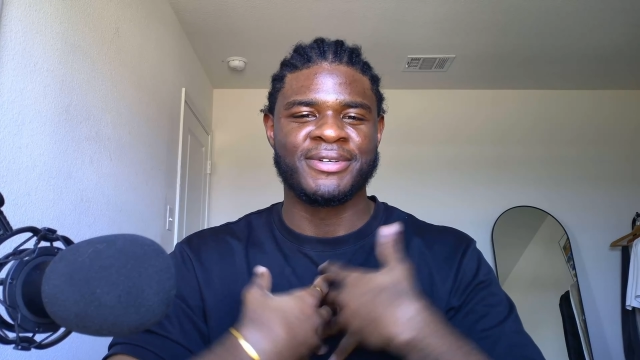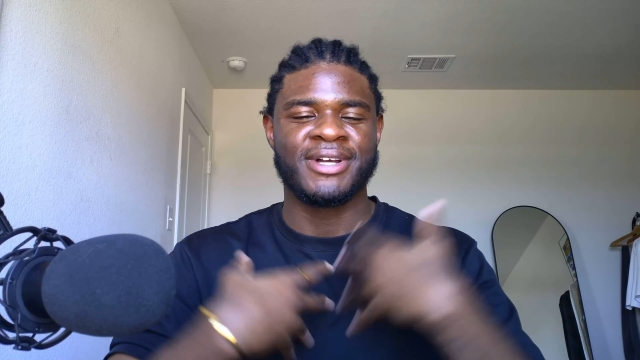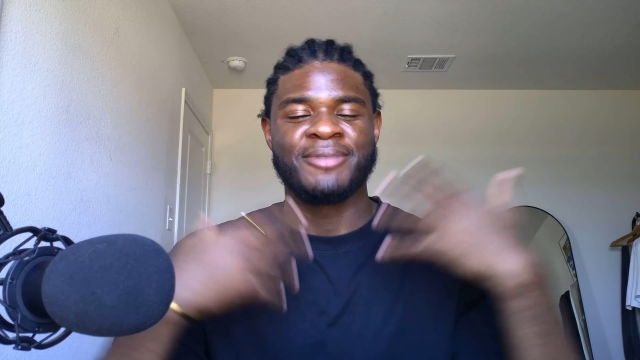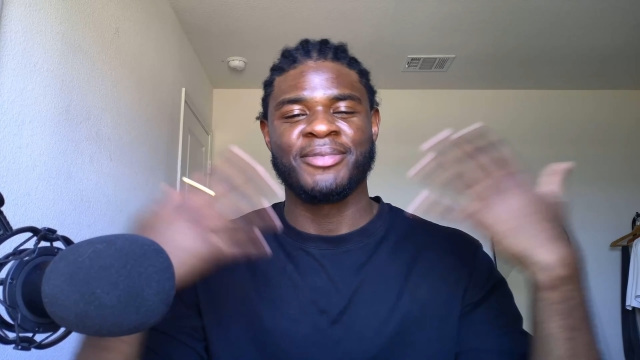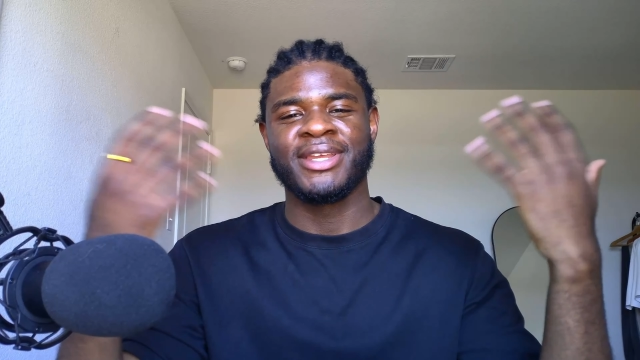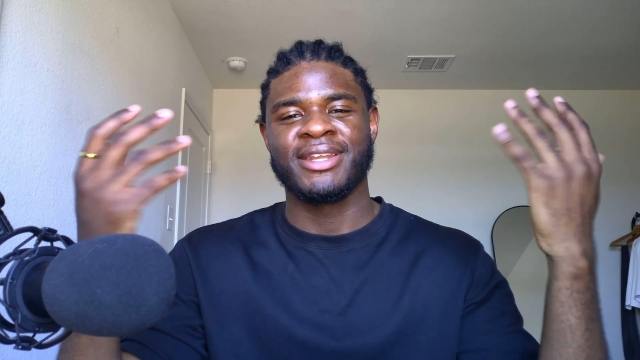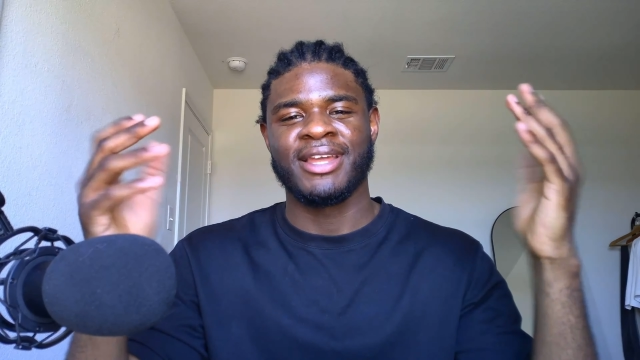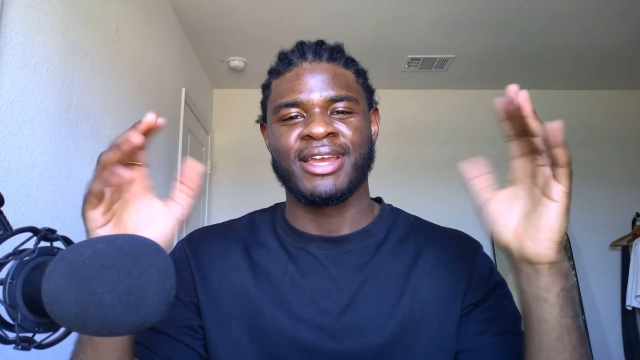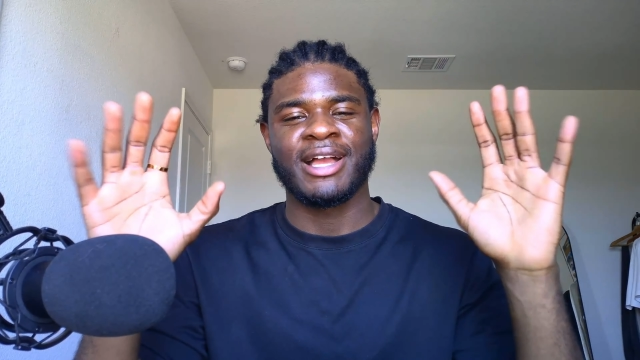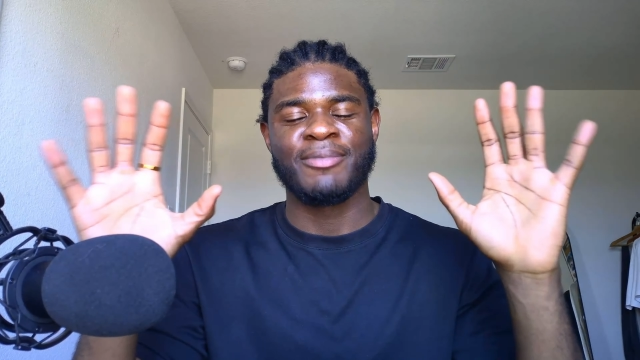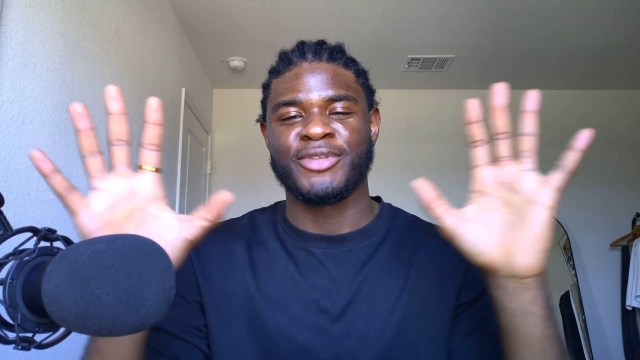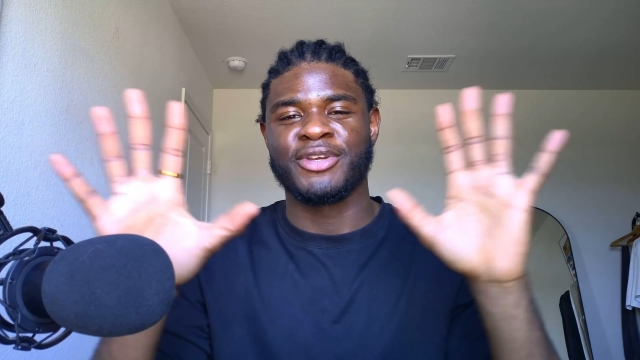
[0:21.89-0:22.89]
I mean, like,
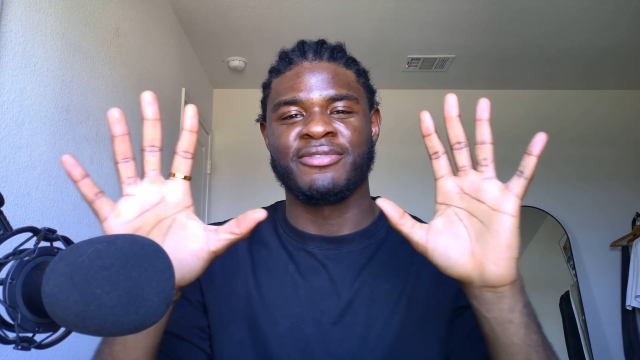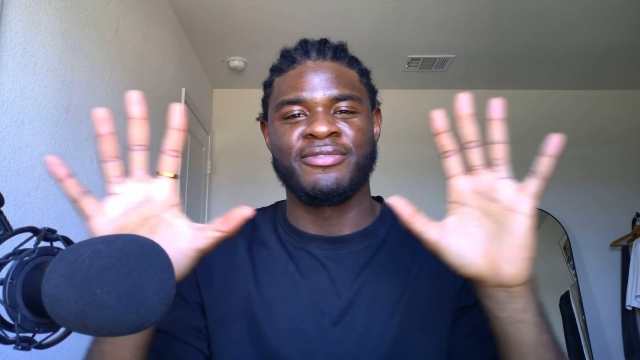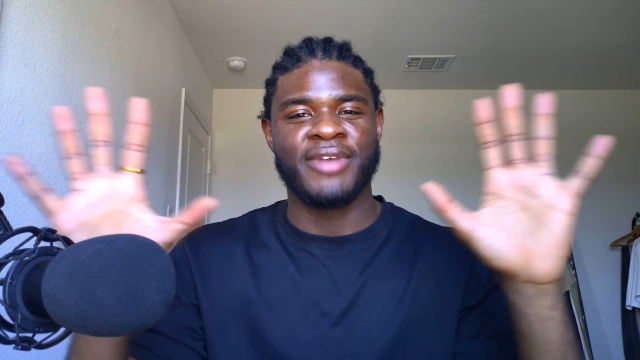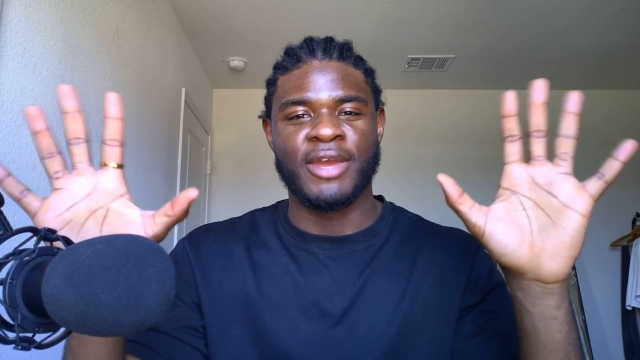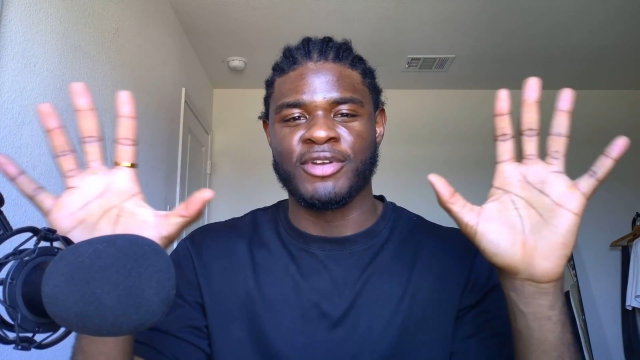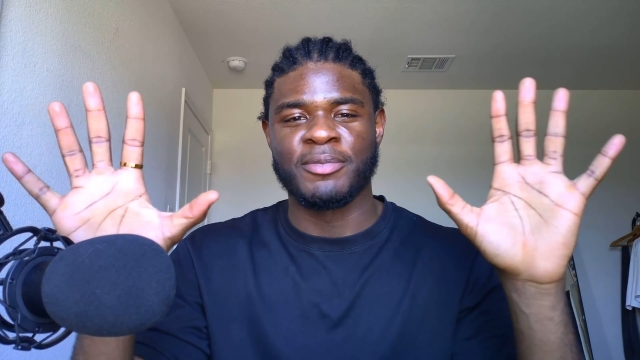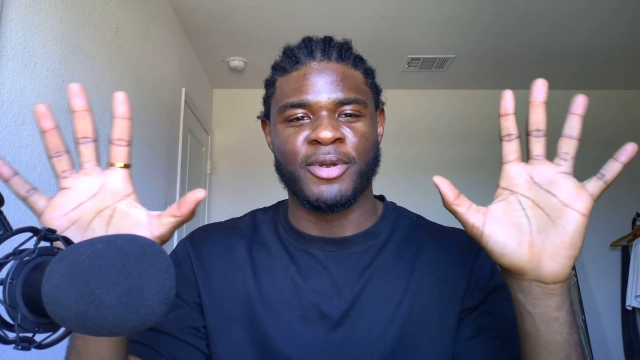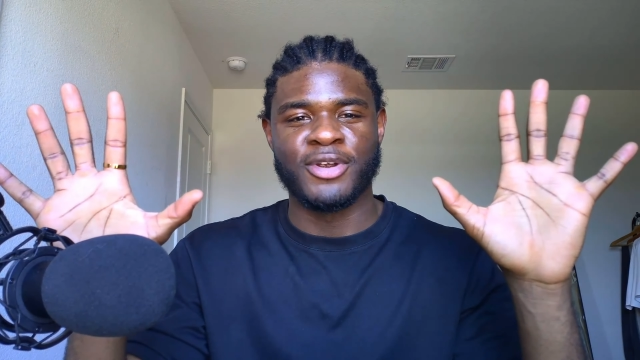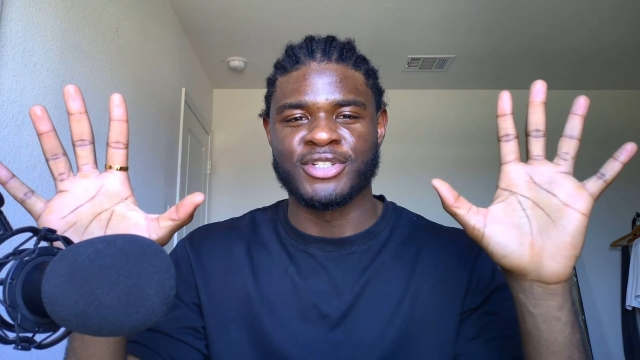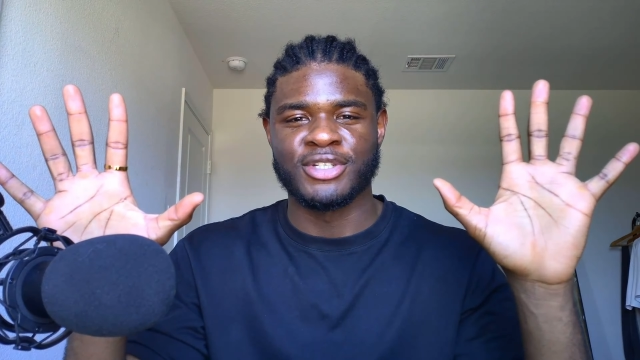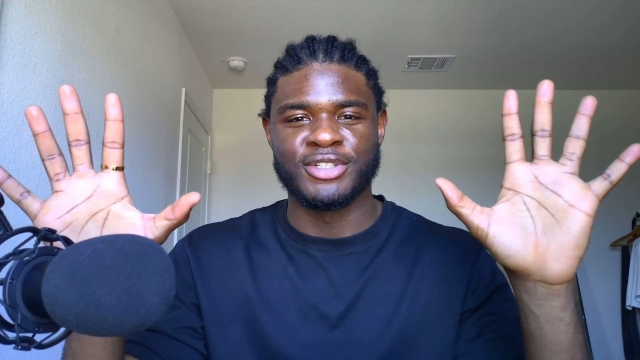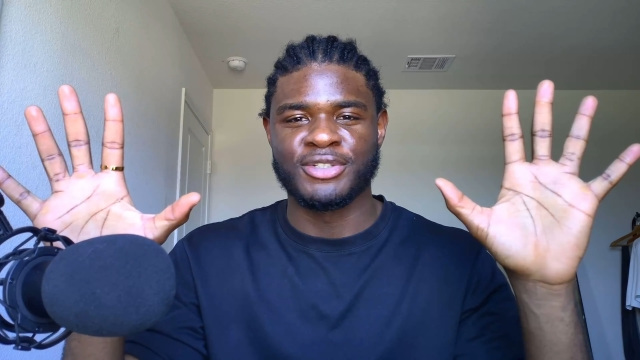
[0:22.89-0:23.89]
I'm your favorite person to